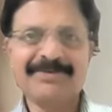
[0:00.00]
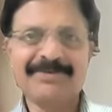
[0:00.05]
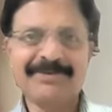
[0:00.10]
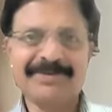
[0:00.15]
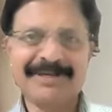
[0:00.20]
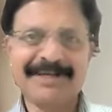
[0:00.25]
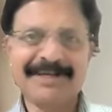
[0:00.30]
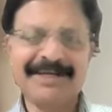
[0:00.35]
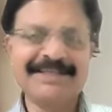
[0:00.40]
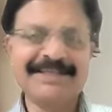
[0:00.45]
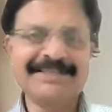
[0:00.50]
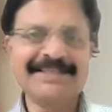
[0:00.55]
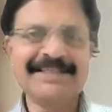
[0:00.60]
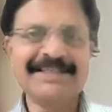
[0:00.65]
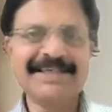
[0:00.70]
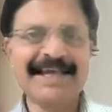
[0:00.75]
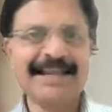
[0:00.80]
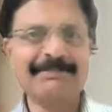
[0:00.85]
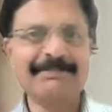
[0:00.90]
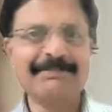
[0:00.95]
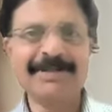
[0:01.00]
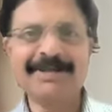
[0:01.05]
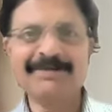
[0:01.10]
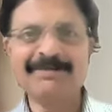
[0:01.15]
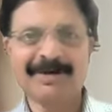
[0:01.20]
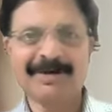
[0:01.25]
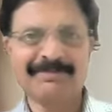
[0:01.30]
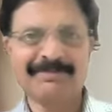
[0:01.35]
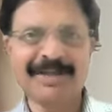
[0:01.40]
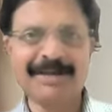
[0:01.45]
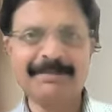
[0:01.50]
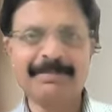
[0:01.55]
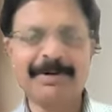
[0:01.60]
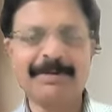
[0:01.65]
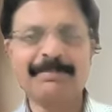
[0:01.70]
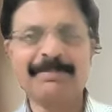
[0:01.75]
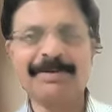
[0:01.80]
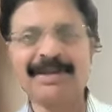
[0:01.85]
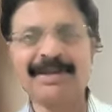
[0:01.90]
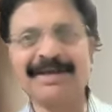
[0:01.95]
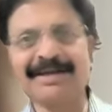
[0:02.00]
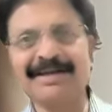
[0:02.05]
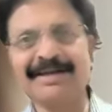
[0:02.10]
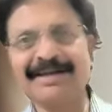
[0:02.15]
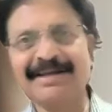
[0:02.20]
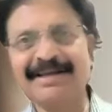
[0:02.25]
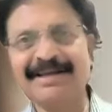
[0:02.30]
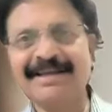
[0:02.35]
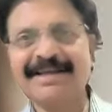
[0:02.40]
So DTC, galamine were very popular.